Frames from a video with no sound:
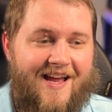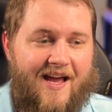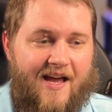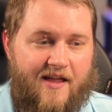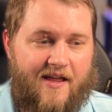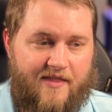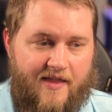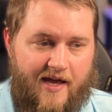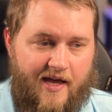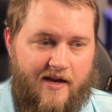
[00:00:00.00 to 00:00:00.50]

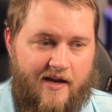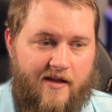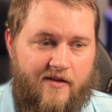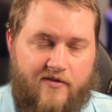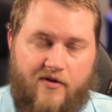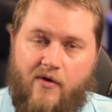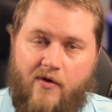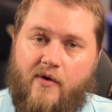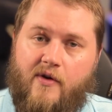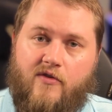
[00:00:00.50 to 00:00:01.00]
that is
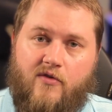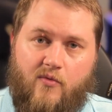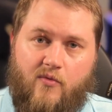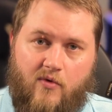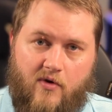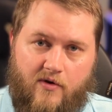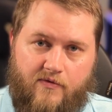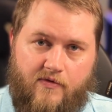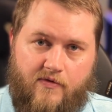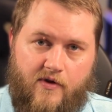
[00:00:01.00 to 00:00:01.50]
going to
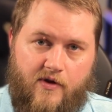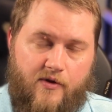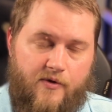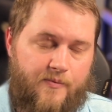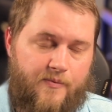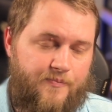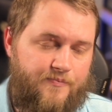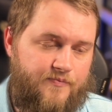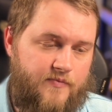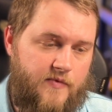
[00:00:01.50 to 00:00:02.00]
work for you.
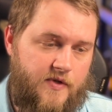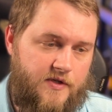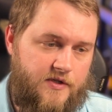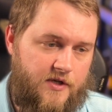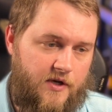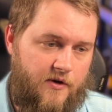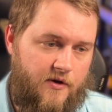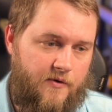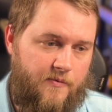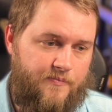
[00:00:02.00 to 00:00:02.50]

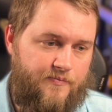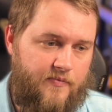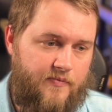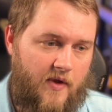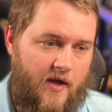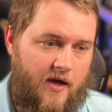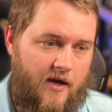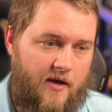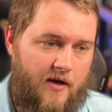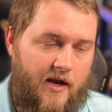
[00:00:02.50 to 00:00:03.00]
So,
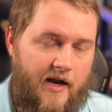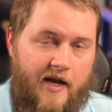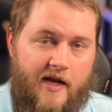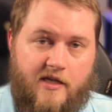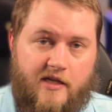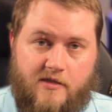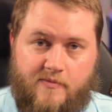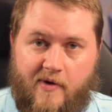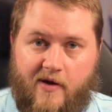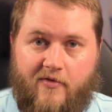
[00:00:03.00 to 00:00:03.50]
and I can
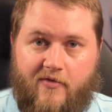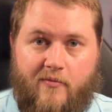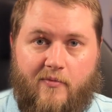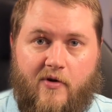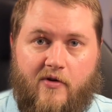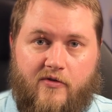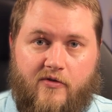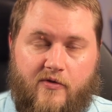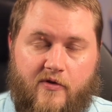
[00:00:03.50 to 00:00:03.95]
speak from personal